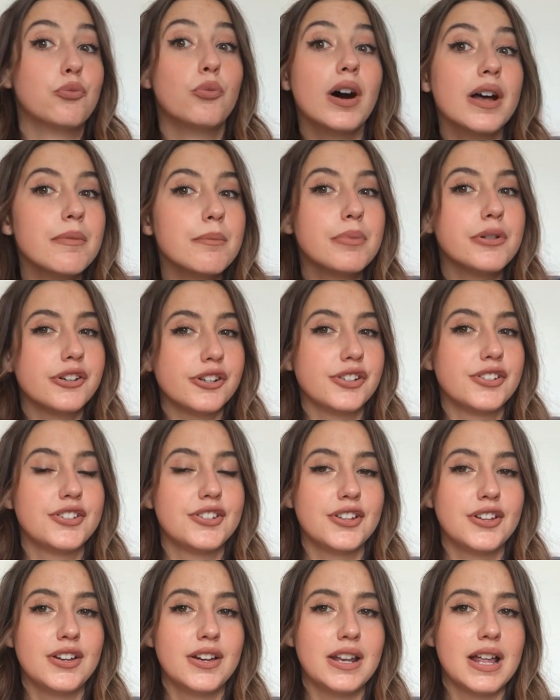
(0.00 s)
one
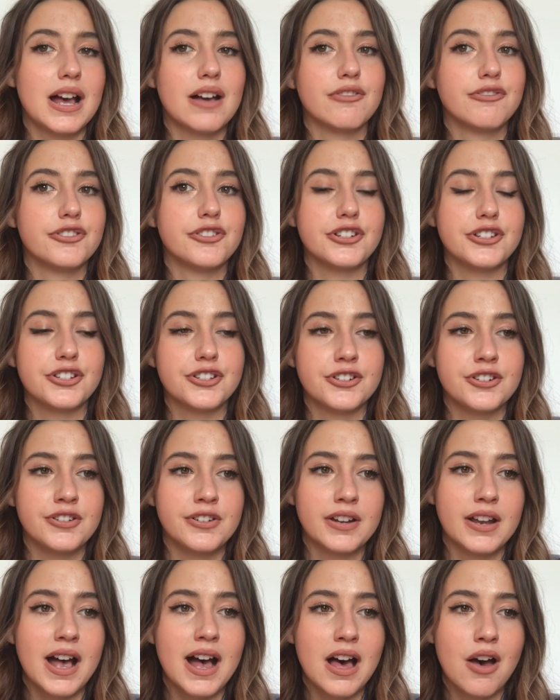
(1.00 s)
person after a
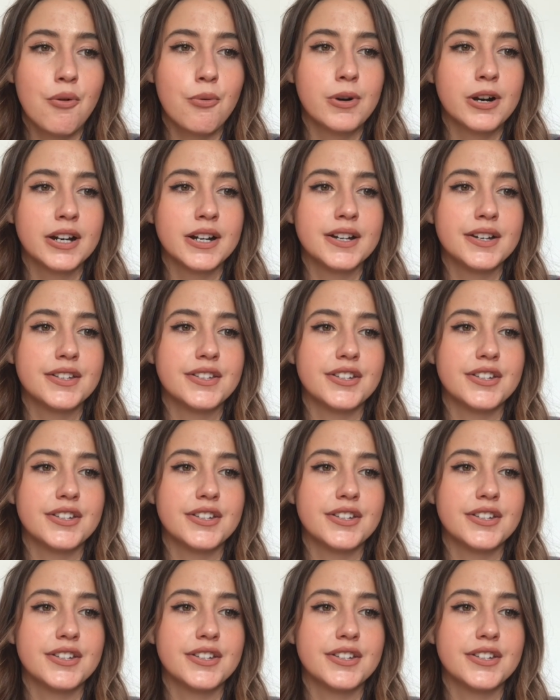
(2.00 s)
certain hour,